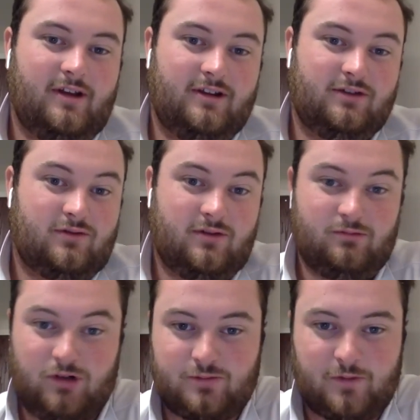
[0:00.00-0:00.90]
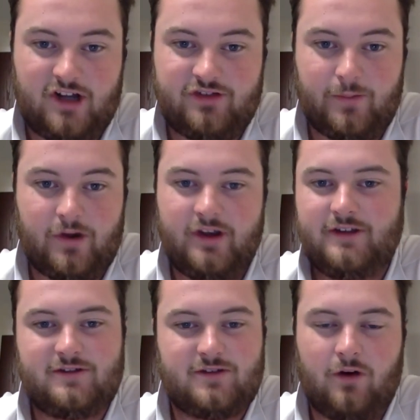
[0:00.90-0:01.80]
He's responsible.
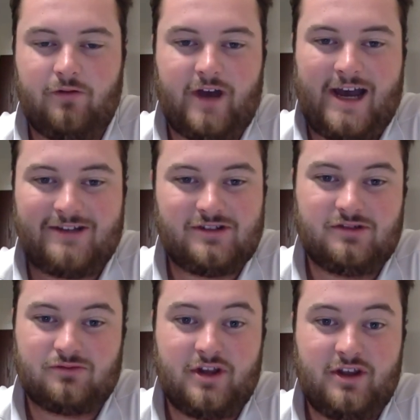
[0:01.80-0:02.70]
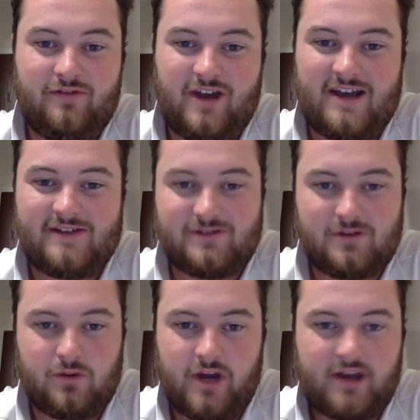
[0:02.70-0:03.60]
He's so fast. He's really fast,
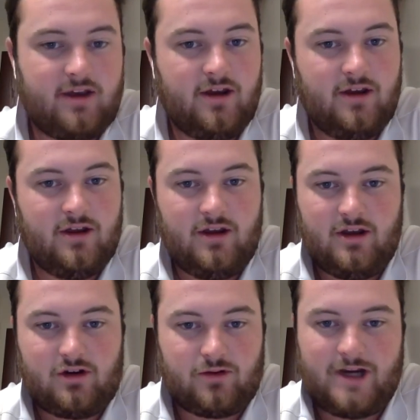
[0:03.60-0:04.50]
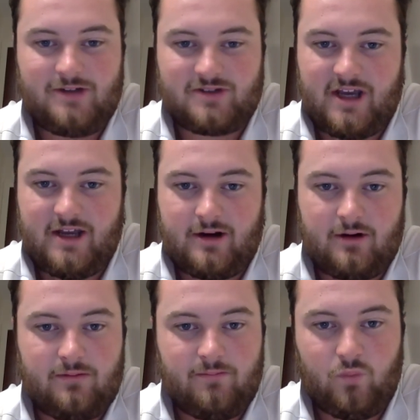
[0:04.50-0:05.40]
quick, great
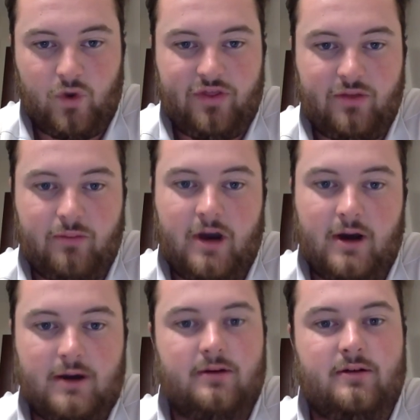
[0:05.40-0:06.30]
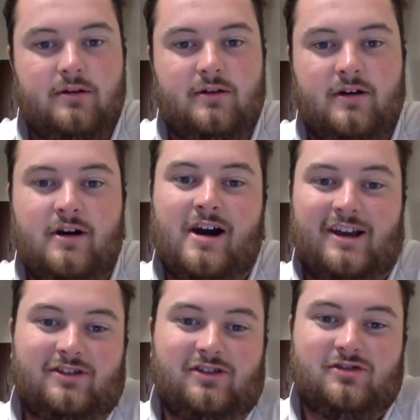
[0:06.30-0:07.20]
skater with the puck.
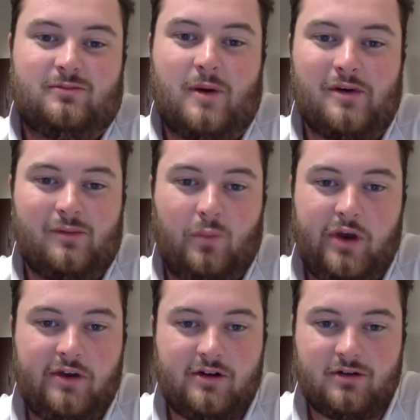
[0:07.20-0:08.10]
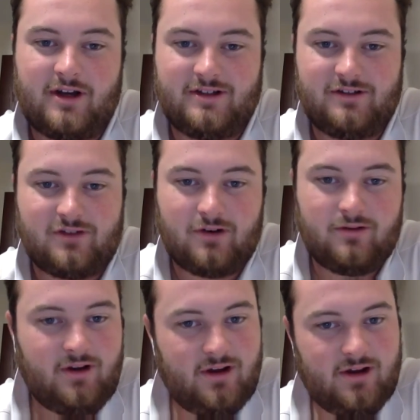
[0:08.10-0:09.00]
I can just remember him wheeling around the
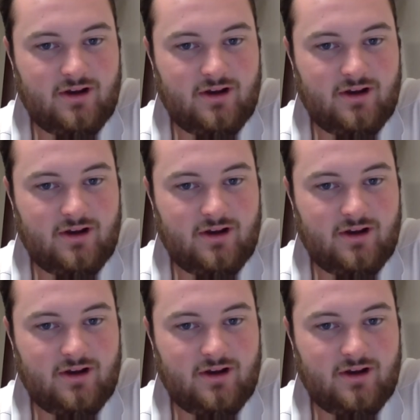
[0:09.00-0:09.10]
zone.